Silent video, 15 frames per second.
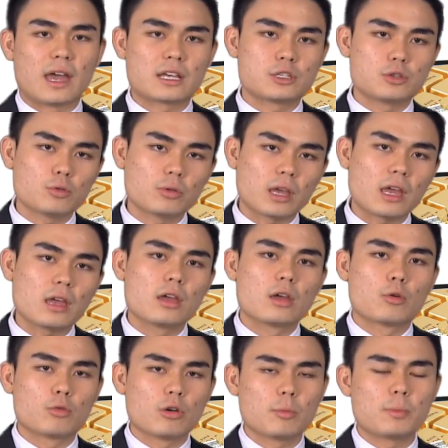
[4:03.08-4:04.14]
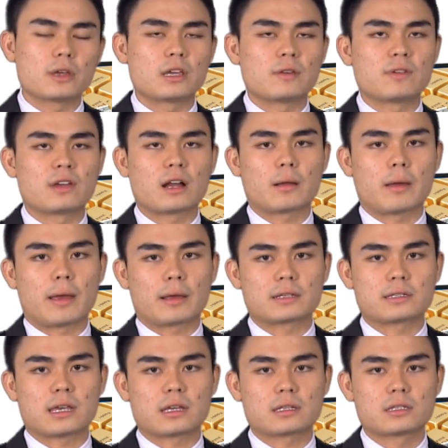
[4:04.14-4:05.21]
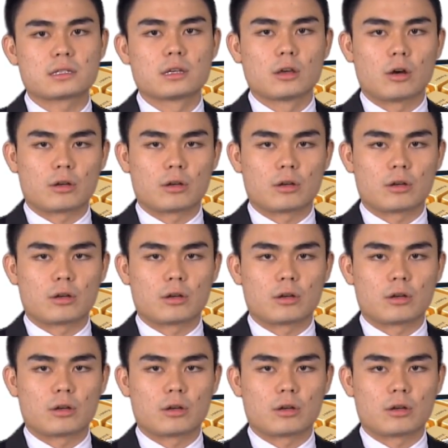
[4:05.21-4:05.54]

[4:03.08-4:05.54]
As UK will be giving up access